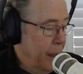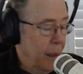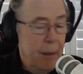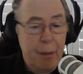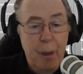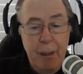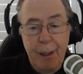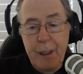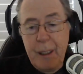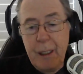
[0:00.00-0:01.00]
I was wearing
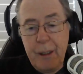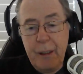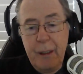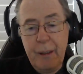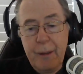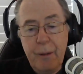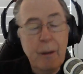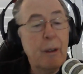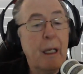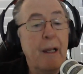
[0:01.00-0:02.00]
this T-shirt, and I thought,
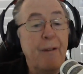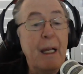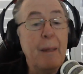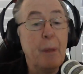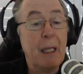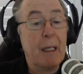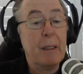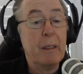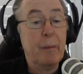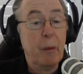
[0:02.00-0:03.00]
look, if anybody can
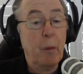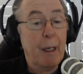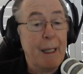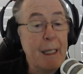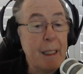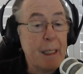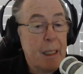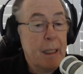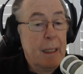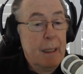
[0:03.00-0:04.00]
tell me what it is,
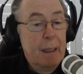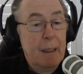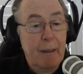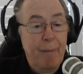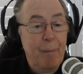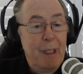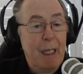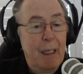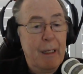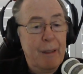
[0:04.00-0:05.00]
I'll give them
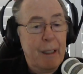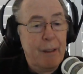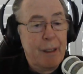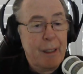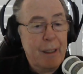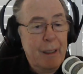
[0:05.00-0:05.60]
10 kotos.